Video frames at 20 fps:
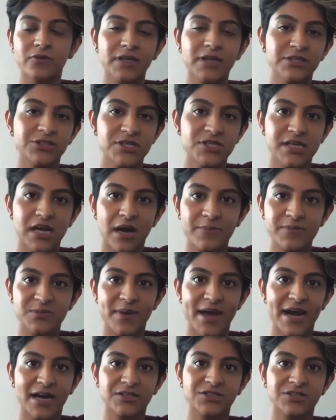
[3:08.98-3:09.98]
just comes
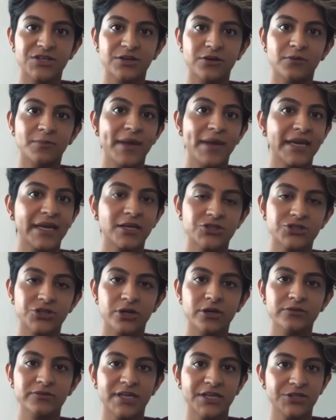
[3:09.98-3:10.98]
back to making sure
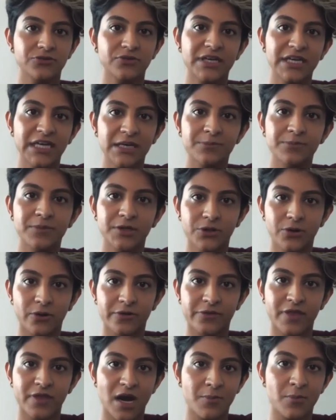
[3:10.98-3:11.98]
that you keep your
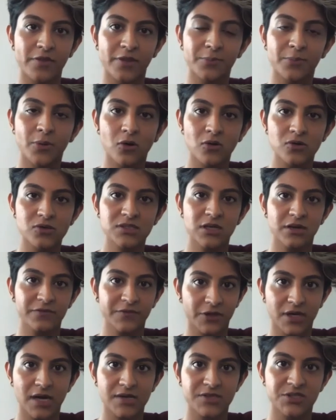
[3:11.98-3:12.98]
thumb on the pulse of your
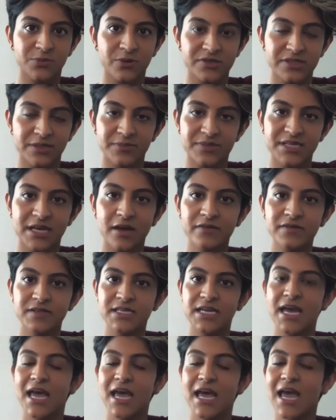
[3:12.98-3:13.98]
customers themselves
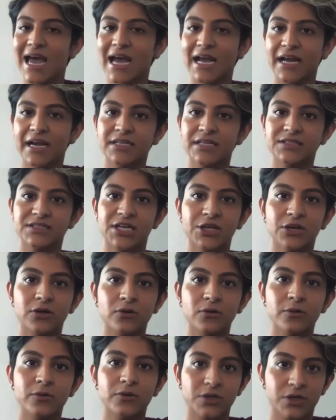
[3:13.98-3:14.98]
and continue
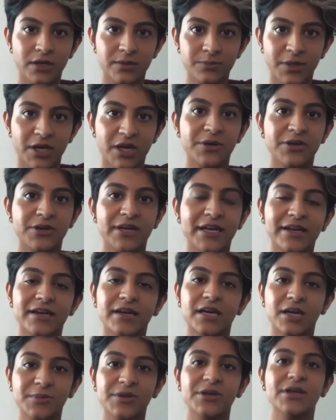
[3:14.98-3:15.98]
communi-
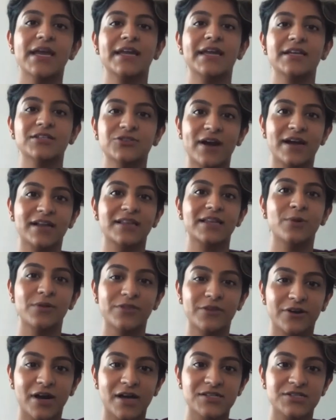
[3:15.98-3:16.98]
communicating directly with your
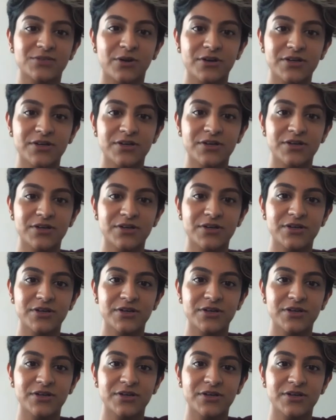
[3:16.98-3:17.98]
customers.
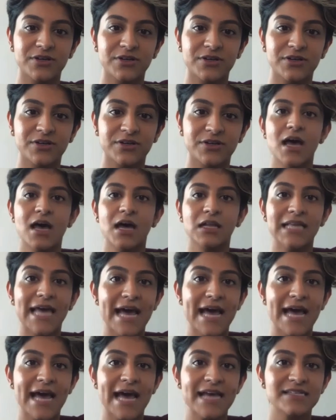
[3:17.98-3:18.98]

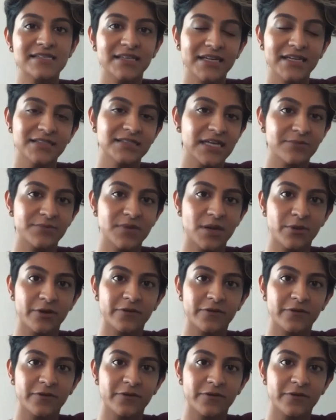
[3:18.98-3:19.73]
Lastly, tip number